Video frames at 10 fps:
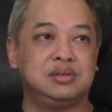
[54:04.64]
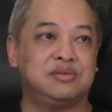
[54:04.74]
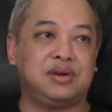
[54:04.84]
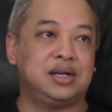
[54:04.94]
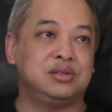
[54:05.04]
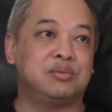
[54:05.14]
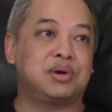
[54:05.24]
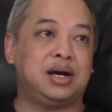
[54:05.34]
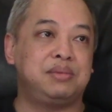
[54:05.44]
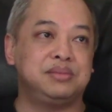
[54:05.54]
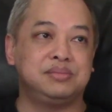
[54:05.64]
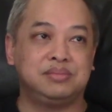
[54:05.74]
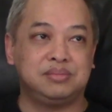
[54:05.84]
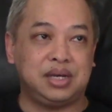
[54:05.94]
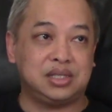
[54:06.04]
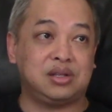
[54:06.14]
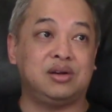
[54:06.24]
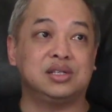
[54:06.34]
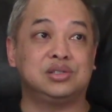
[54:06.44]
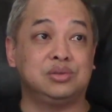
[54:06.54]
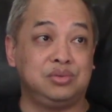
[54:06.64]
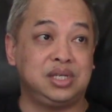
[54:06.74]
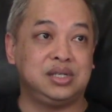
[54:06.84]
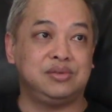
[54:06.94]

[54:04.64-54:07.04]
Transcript: fine, no problem, as long as you read.